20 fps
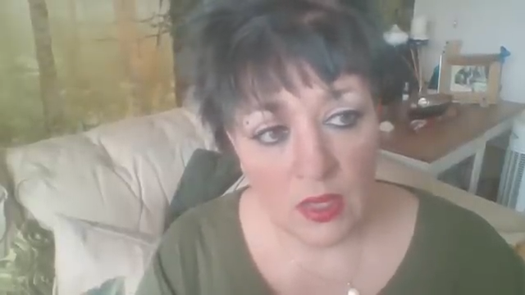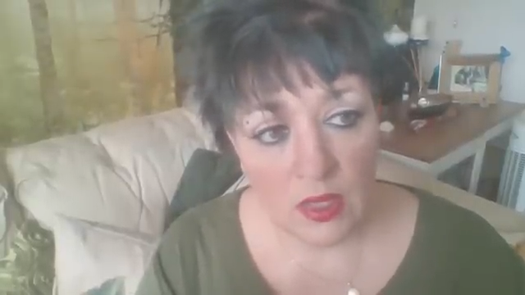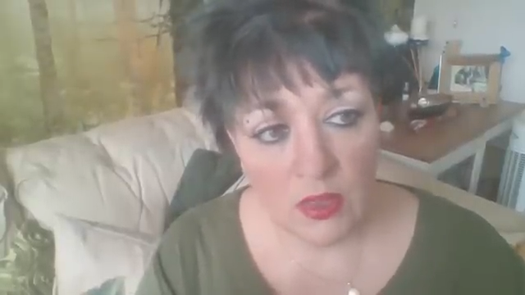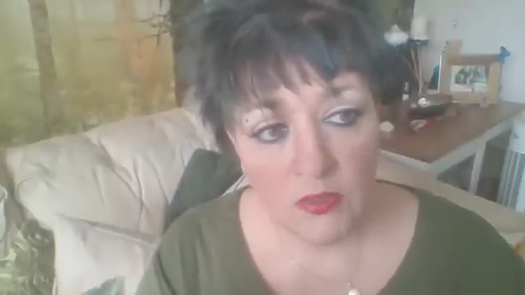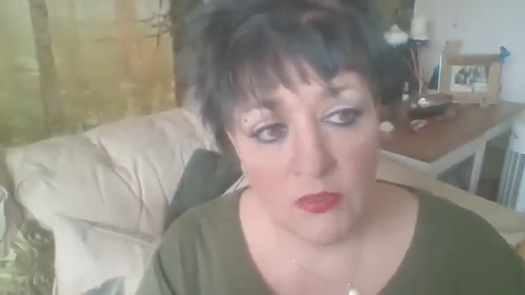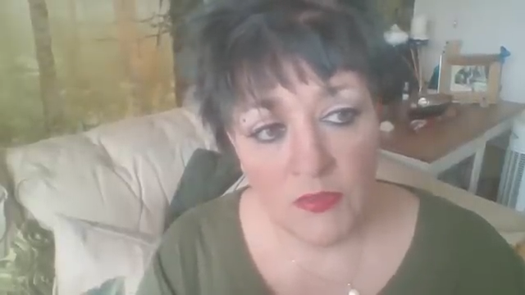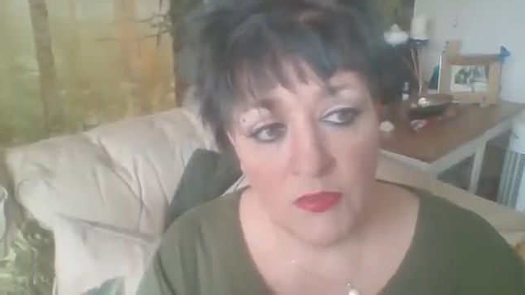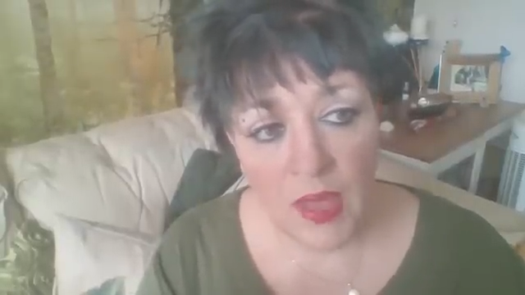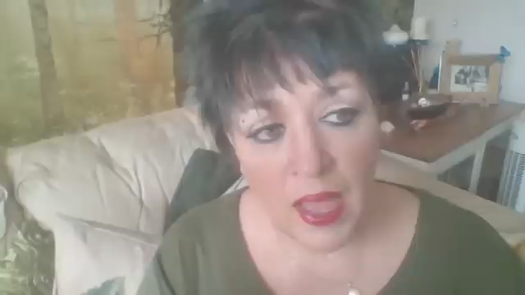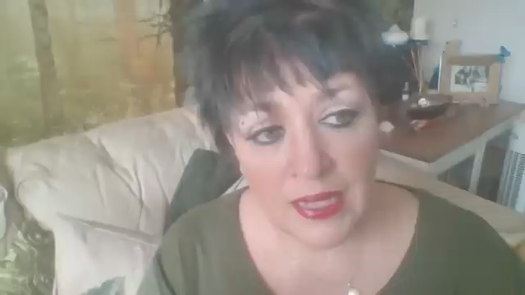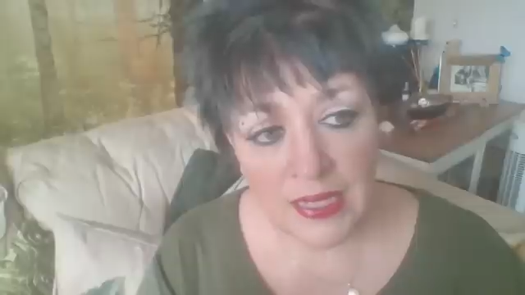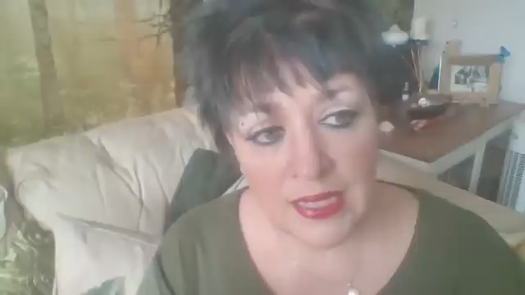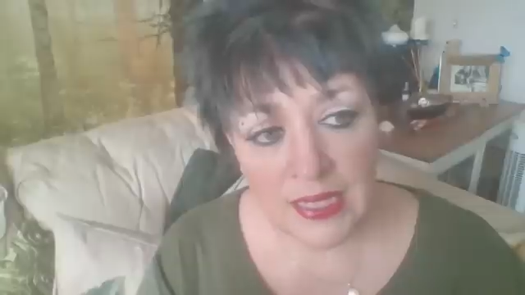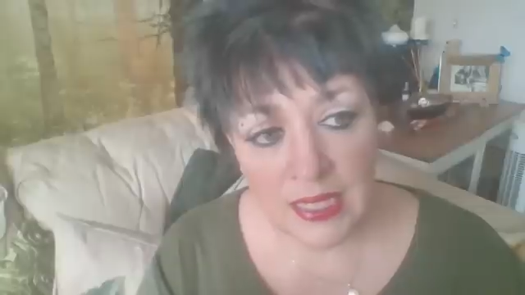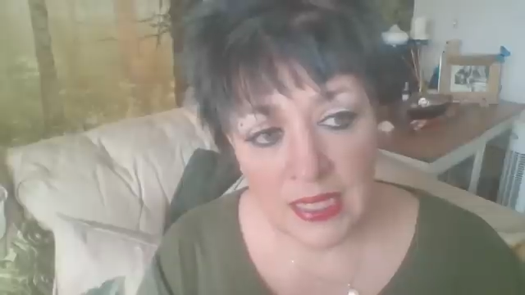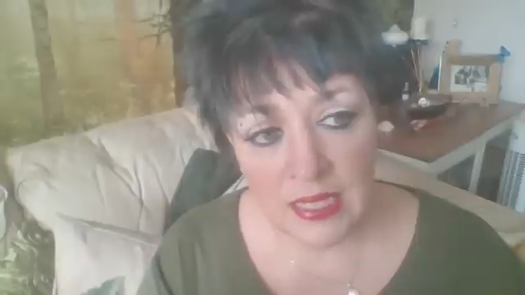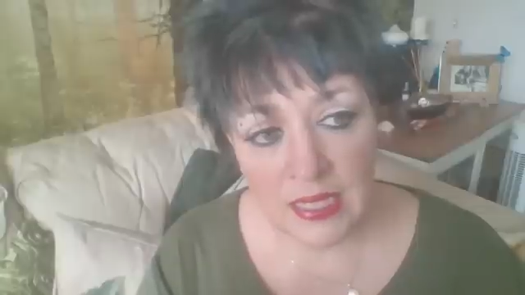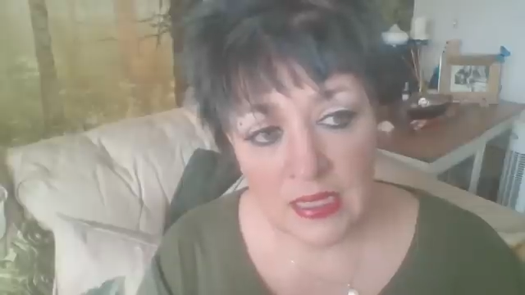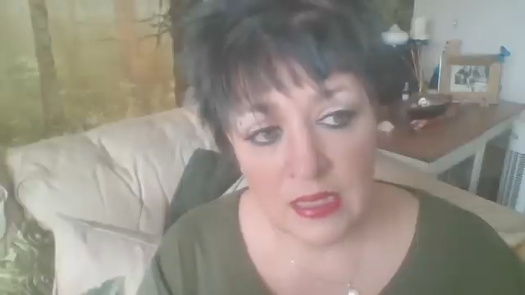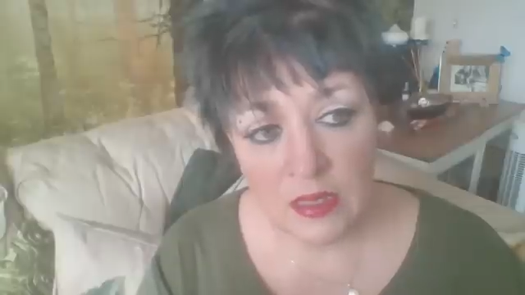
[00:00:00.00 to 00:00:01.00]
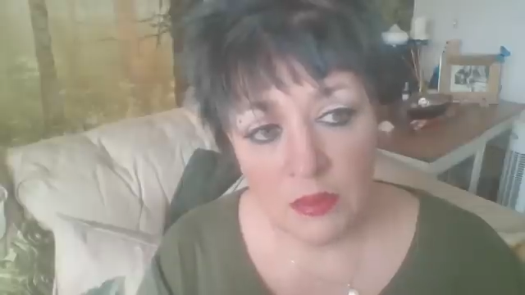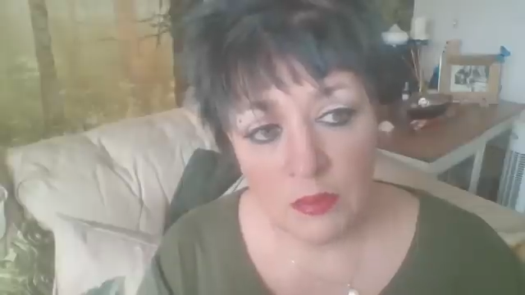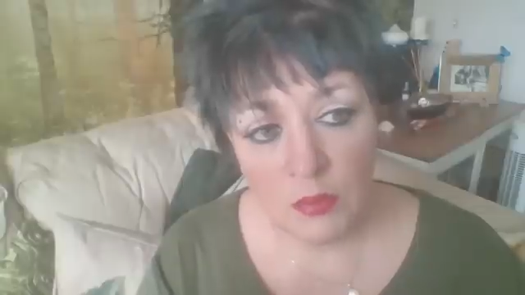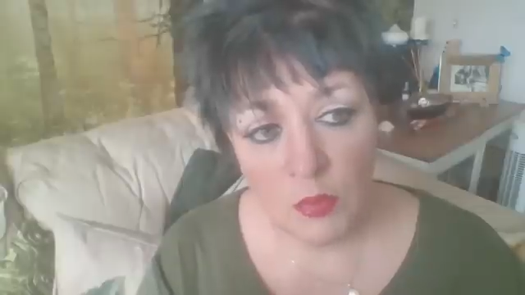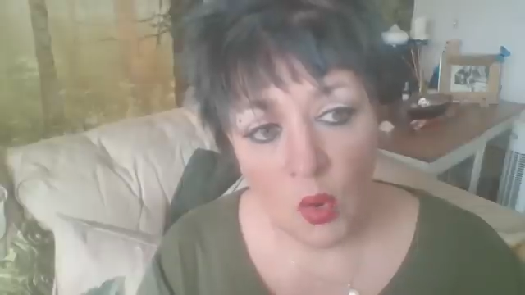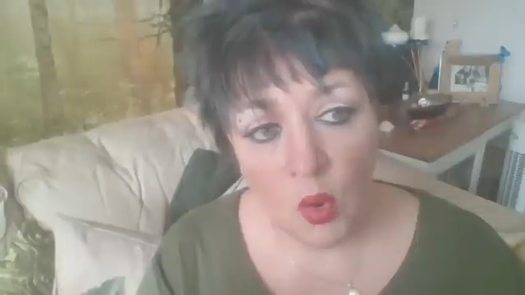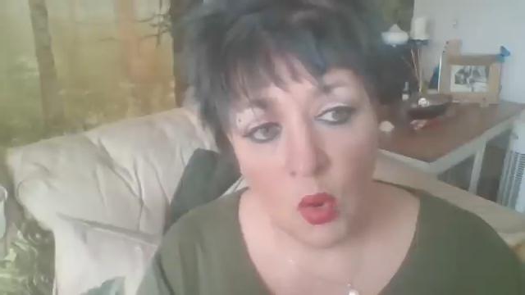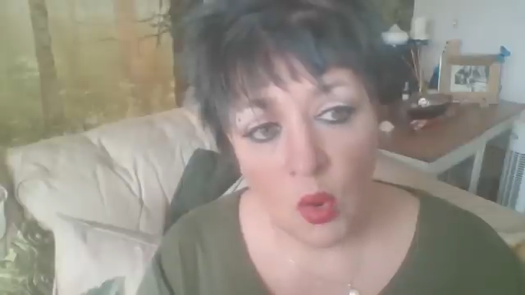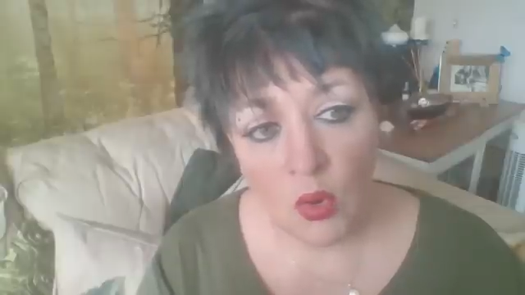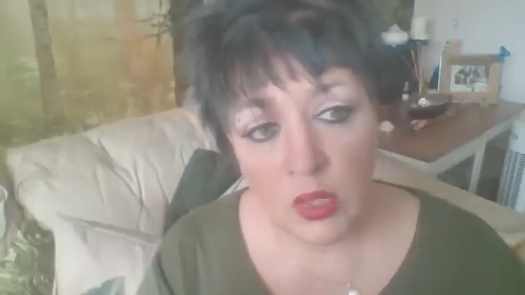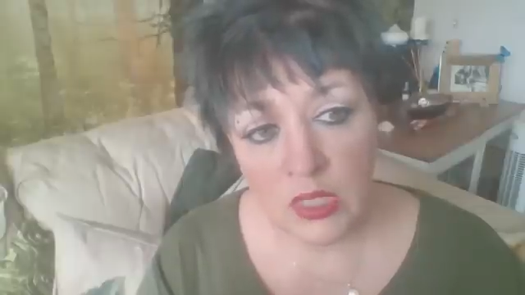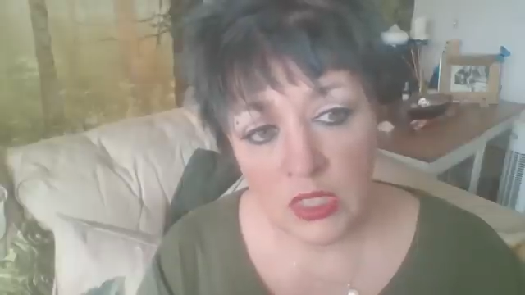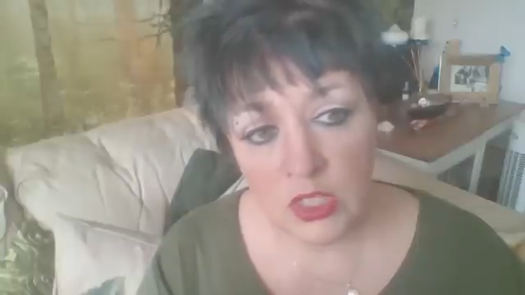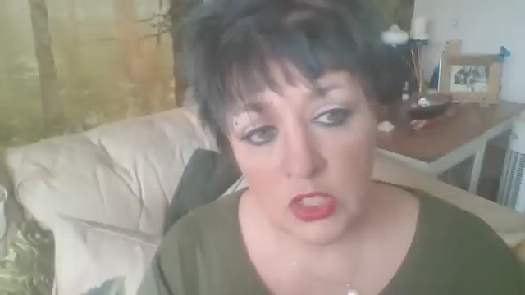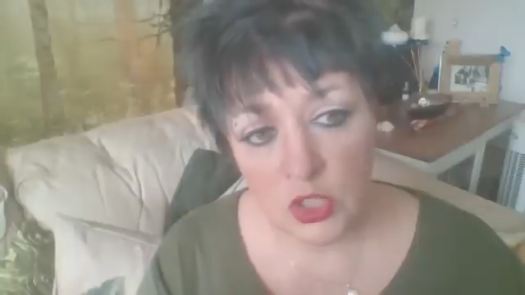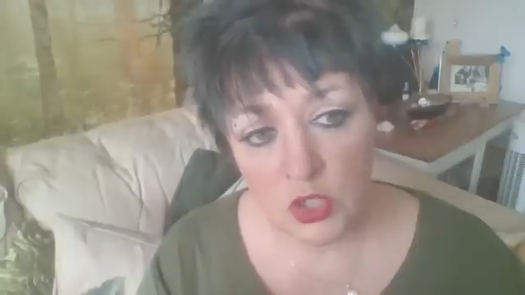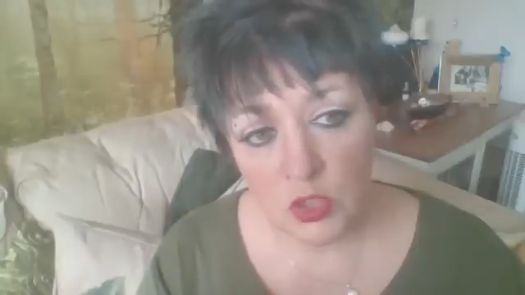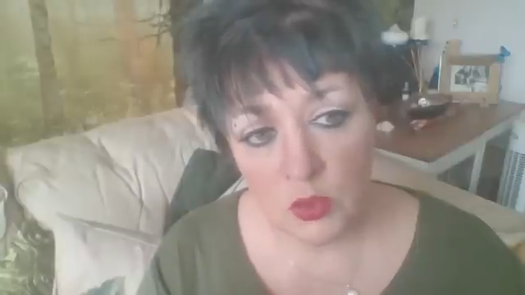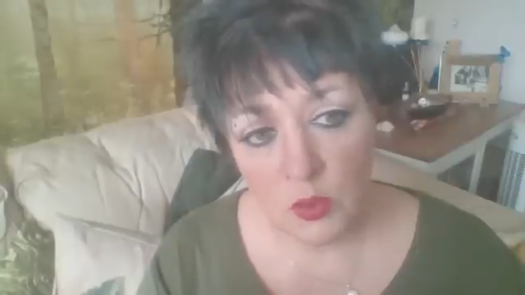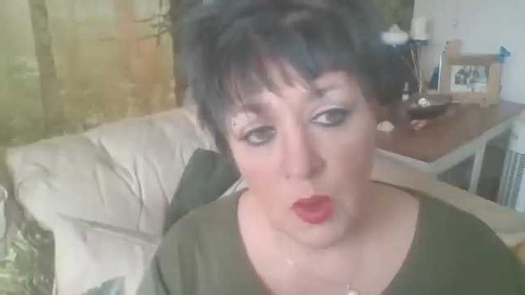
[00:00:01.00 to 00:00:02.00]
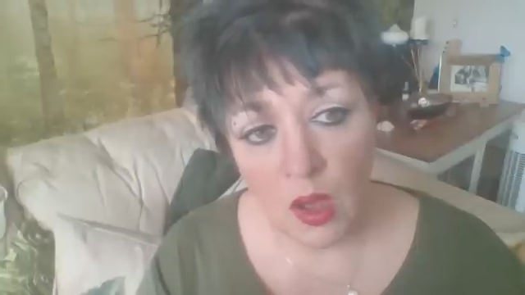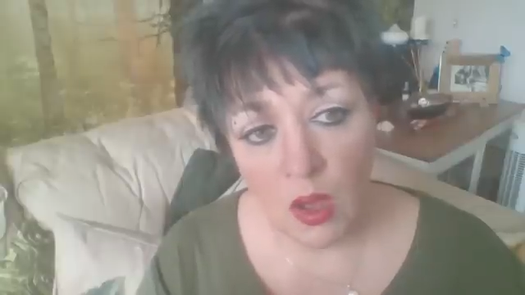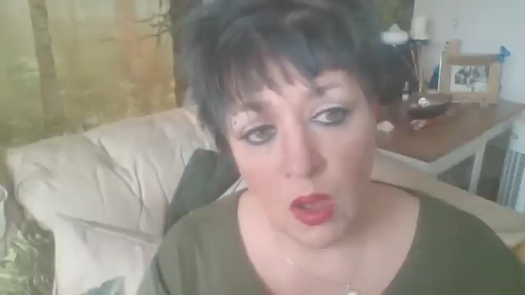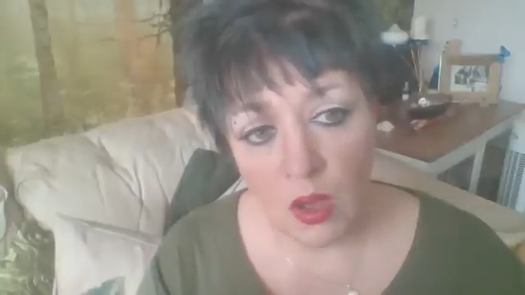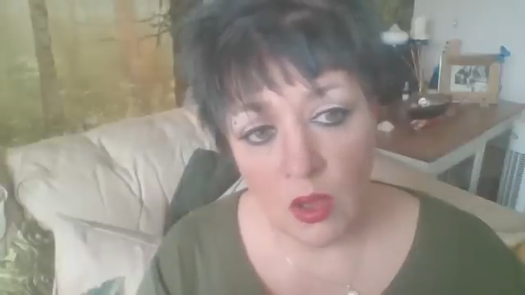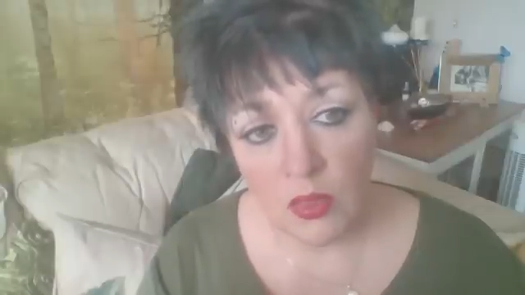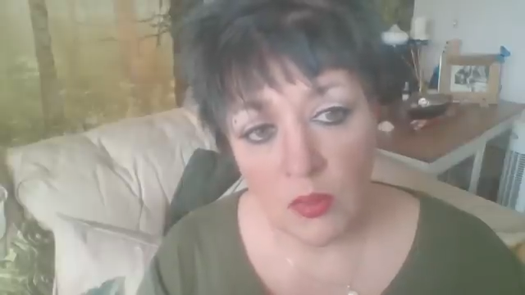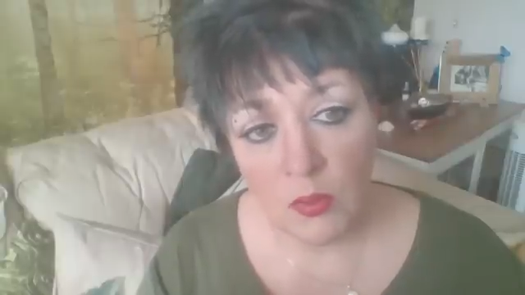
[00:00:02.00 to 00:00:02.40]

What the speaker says: The fact is, the more honest you are,